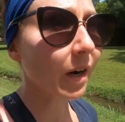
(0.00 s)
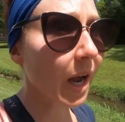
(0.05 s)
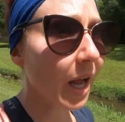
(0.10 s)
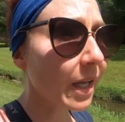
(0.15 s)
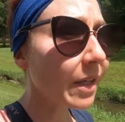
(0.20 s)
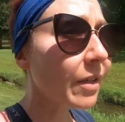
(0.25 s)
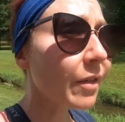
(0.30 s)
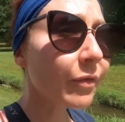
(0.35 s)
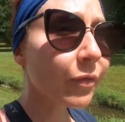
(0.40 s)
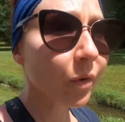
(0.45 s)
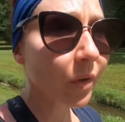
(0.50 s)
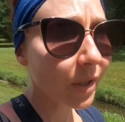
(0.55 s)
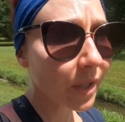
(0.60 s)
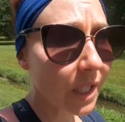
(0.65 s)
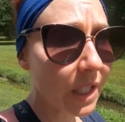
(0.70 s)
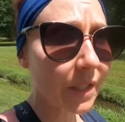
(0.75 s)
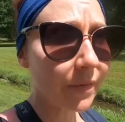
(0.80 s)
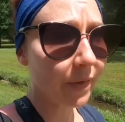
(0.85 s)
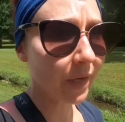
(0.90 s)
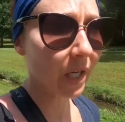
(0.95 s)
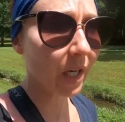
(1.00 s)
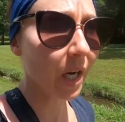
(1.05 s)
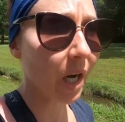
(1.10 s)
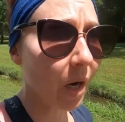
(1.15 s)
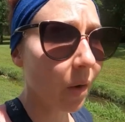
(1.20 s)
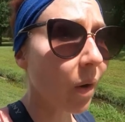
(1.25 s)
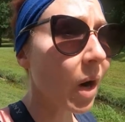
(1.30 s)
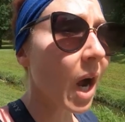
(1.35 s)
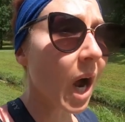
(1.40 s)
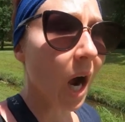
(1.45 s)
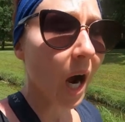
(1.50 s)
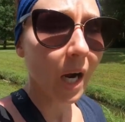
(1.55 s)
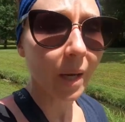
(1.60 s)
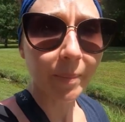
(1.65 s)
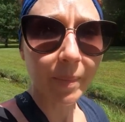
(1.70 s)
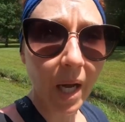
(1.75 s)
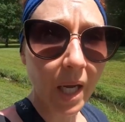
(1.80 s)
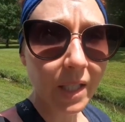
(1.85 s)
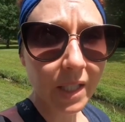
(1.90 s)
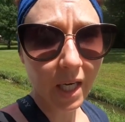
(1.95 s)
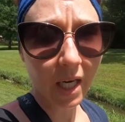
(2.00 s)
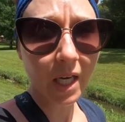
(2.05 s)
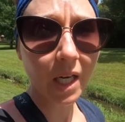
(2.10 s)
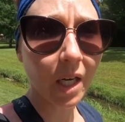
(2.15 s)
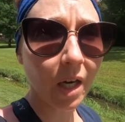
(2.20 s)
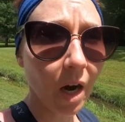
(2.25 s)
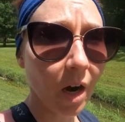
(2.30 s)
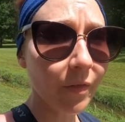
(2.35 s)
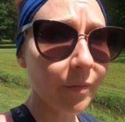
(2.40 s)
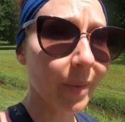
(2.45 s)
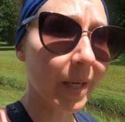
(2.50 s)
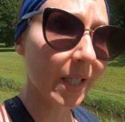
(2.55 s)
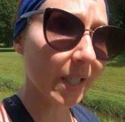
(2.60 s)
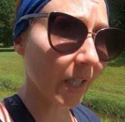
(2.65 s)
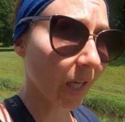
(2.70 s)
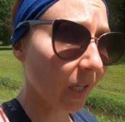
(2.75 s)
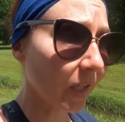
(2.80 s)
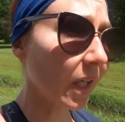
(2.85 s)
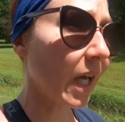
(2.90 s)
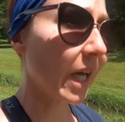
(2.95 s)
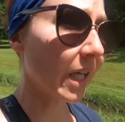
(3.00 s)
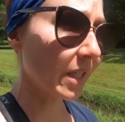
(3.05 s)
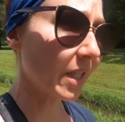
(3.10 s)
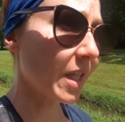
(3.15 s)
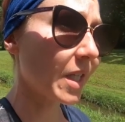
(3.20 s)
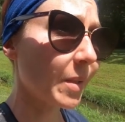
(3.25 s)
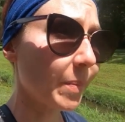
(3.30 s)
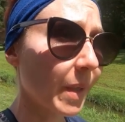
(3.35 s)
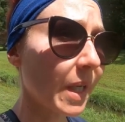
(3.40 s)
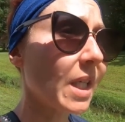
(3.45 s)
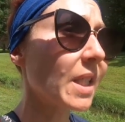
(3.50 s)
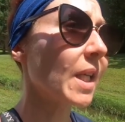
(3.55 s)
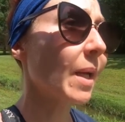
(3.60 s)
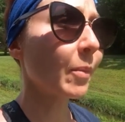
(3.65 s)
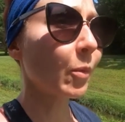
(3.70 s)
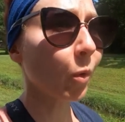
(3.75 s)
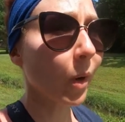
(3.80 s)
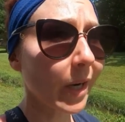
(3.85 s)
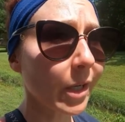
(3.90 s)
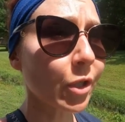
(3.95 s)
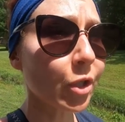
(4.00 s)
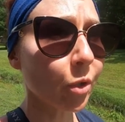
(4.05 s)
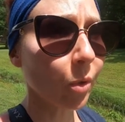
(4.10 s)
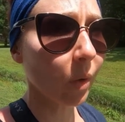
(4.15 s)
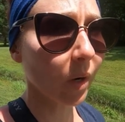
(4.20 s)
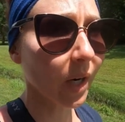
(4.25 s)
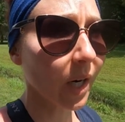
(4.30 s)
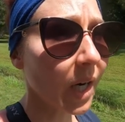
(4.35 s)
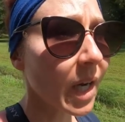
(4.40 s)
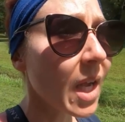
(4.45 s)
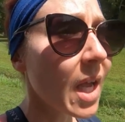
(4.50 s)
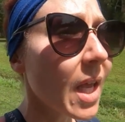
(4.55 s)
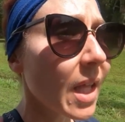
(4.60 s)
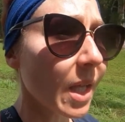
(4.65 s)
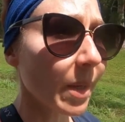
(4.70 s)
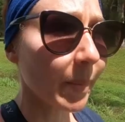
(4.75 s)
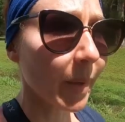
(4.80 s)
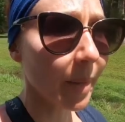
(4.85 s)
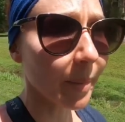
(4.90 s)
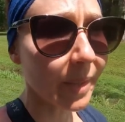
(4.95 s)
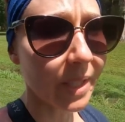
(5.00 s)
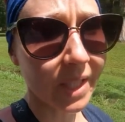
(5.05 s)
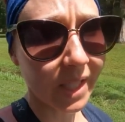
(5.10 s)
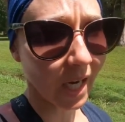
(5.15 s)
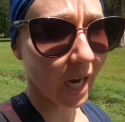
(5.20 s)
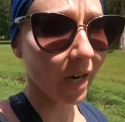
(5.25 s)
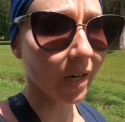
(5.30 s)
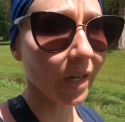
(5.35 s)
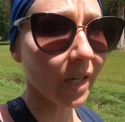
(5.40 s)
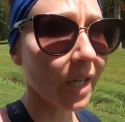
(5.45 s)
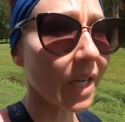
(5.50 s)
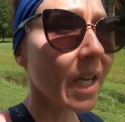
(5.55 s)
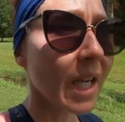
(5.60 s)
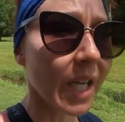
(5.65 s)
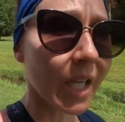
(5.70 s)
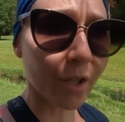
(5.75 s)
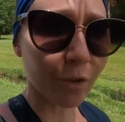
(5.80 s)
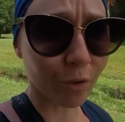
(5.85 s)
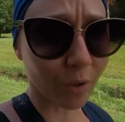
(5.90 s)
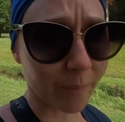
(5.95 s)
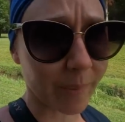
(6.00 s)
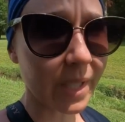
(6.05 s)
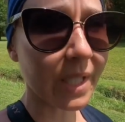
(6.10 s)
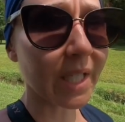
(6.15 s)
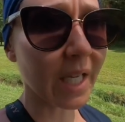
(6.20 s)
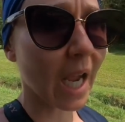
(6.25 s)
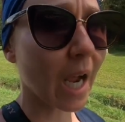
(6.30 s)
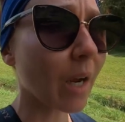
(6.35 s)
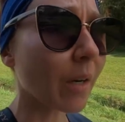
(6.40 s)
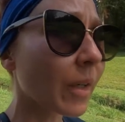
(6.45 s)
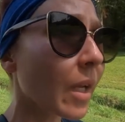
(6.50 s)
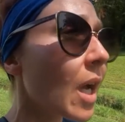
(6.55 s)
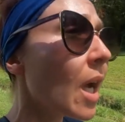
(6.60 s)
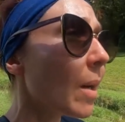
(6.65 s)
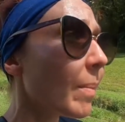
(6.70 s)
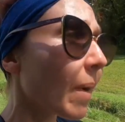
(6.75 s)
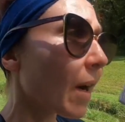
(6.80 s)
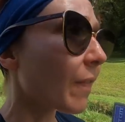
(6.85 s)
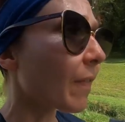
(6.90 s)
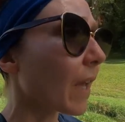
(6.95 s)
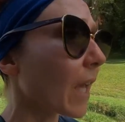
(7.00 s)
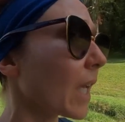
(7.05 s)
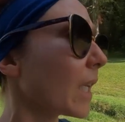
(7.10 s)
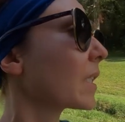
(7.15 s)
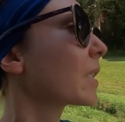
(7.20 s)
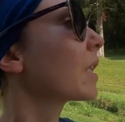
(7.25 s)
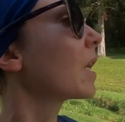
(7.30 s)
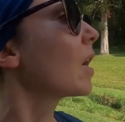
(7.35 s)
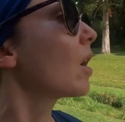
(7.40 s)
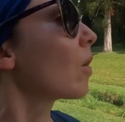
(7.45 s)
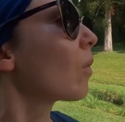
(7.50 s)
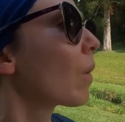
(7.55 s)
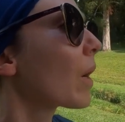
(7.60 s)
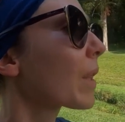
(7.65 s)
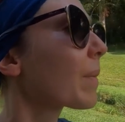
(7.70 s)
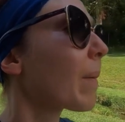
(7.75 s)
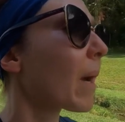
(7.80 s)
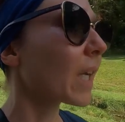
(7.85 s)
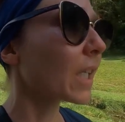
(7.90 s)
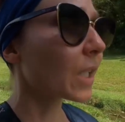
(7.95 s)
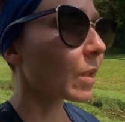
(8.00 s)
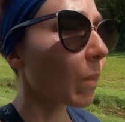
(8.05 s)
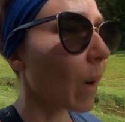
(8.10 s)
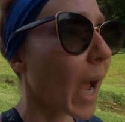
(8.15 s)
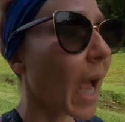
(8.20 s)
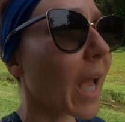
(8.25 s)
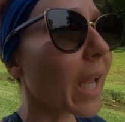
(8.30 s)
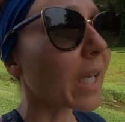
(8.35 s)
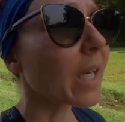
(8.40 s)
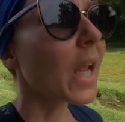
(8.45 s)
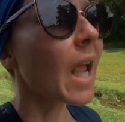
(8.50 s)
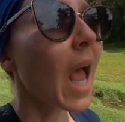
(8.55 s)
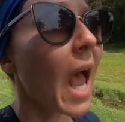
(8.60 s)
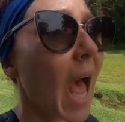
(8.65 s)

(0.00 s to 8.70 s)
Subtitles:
And for this video, I'm not taking off my sunglasses because I'm quite sure that my mascara is dripping down my face with my sweat,